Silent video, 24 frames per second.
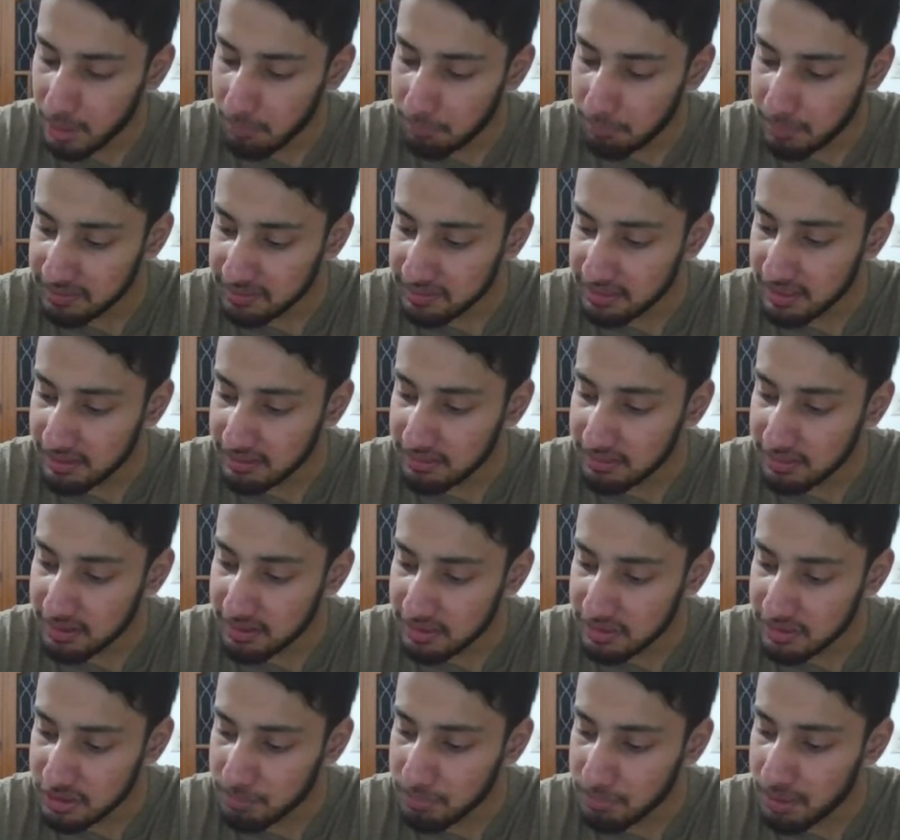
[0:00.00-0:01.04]
plus x
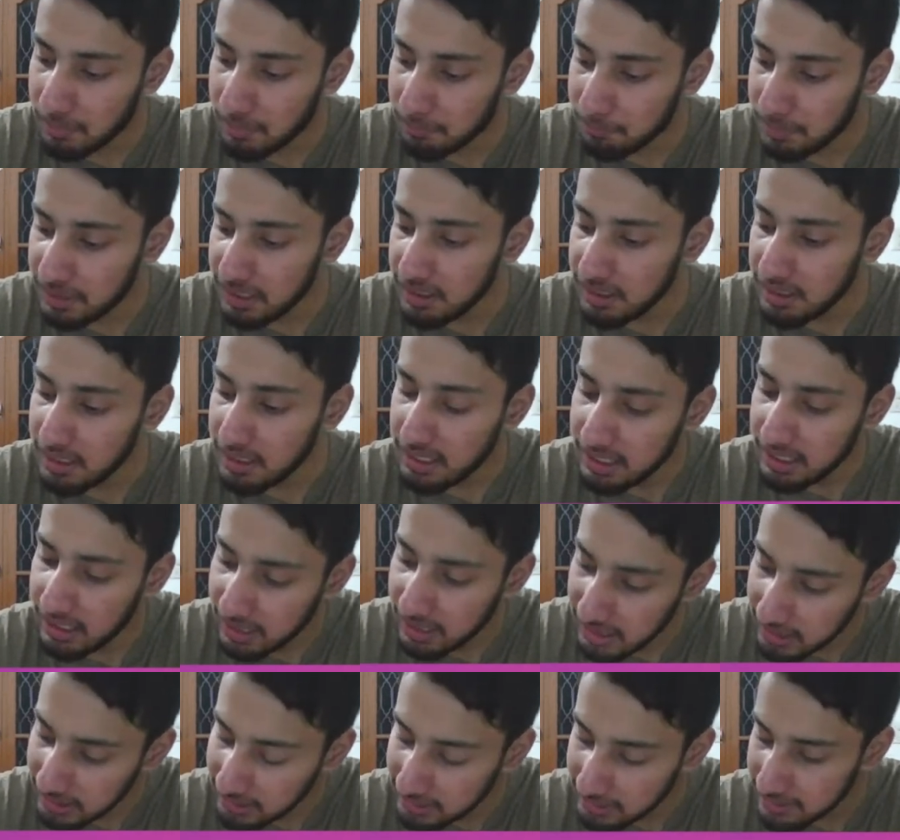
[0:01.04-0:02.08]
raised to power p
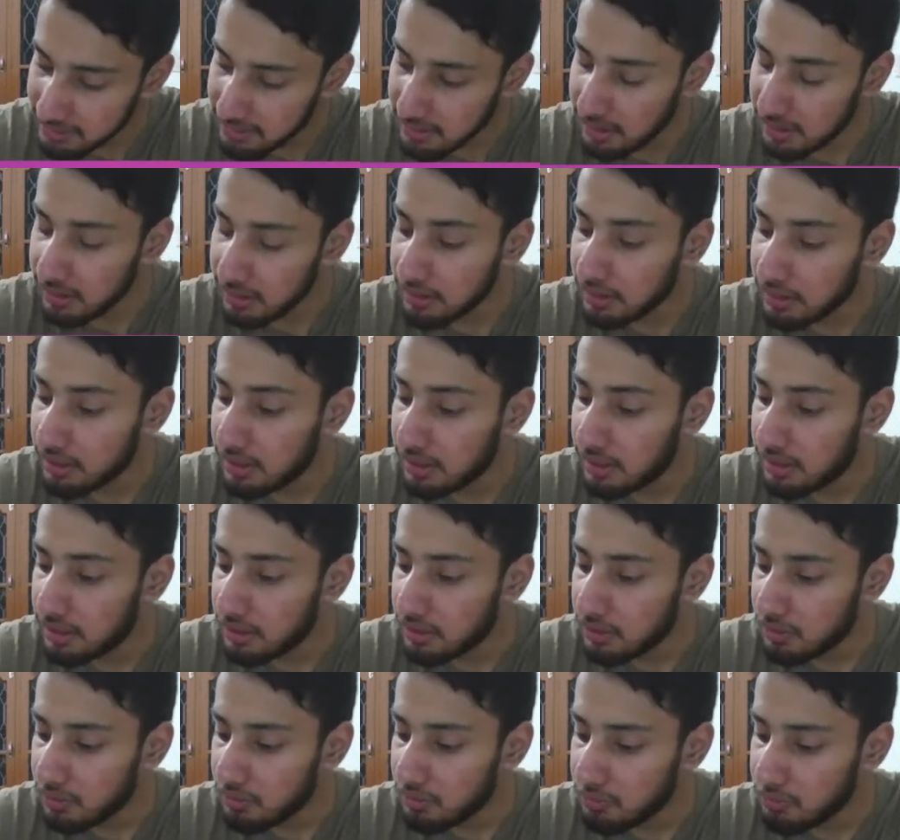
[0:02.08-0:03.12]
integral
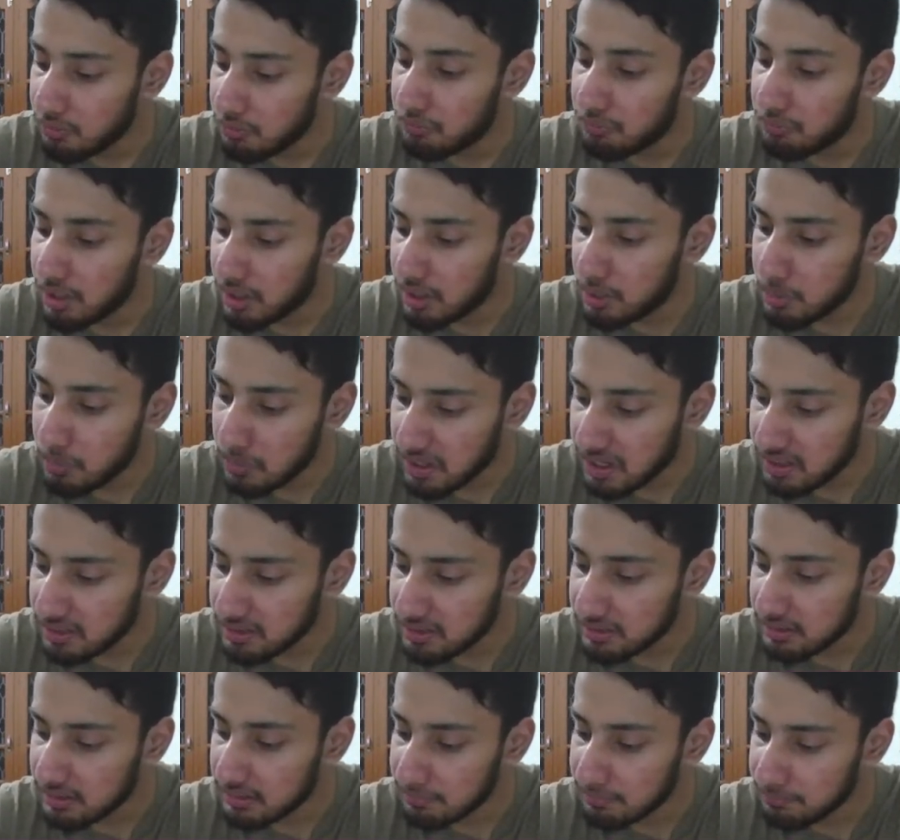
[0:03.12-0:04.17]
1 to
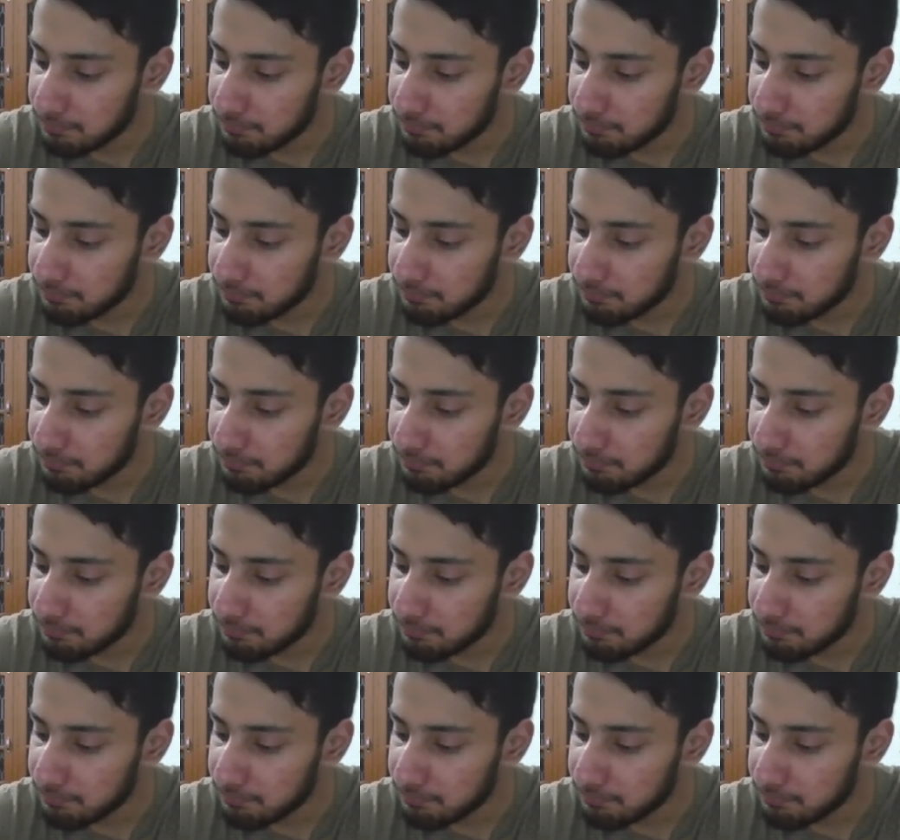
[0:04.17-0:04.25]
x